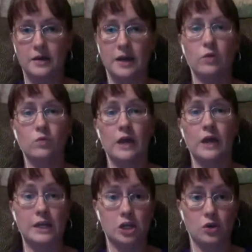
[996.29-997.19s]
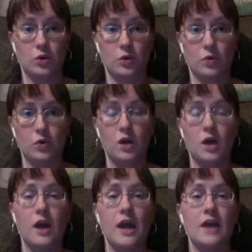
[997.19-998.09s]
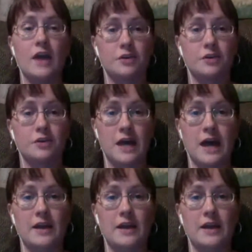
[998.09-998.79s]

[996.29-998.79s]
I don't like you, and froze that.